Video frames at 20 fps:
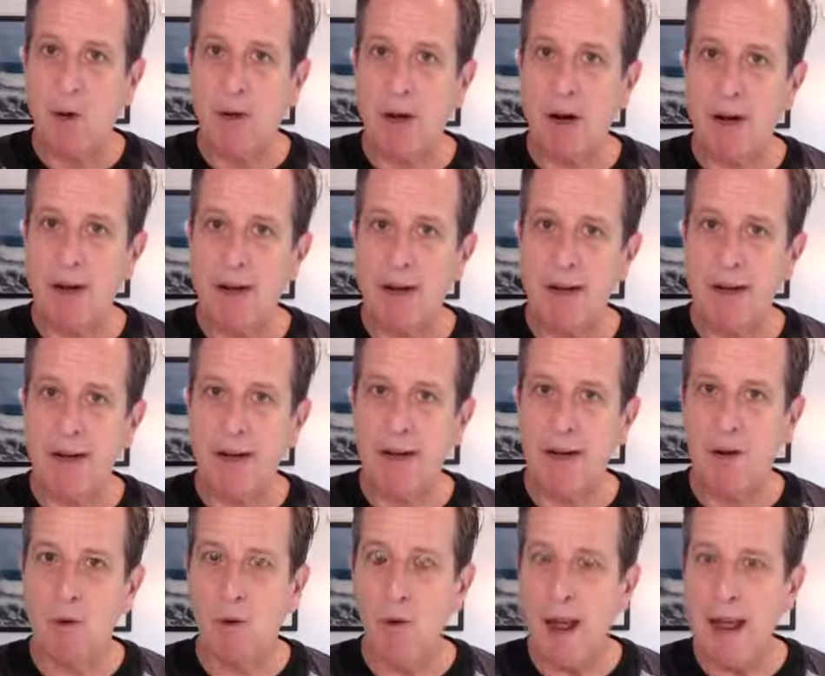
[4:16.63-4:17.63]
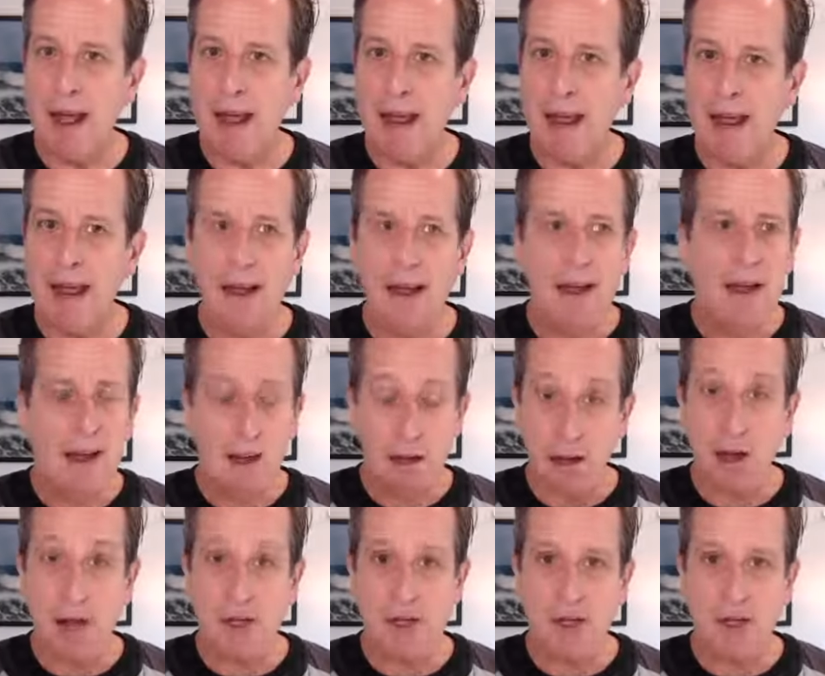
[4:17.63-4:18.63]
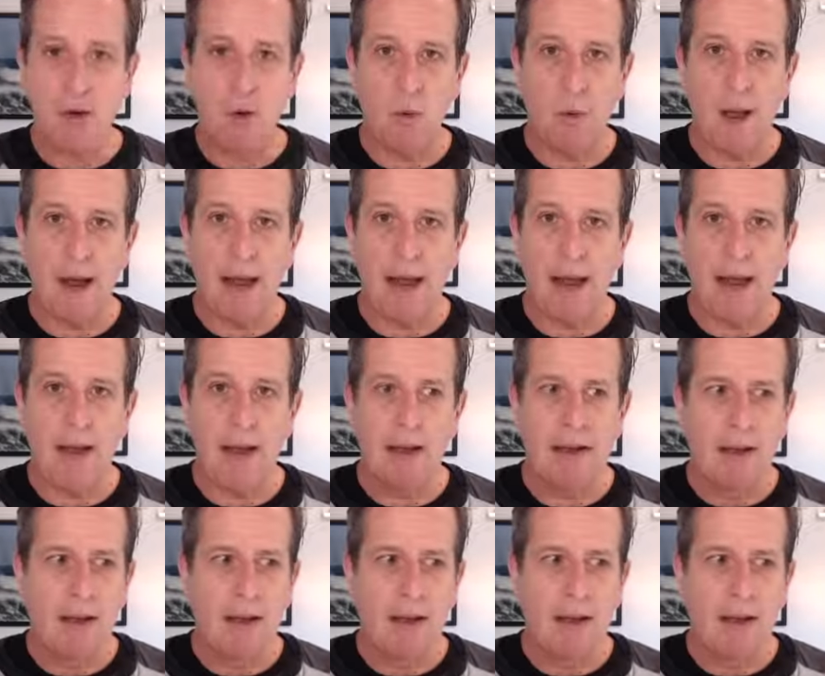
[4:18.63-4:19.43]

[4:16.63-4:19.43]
hard, linear way, logical way,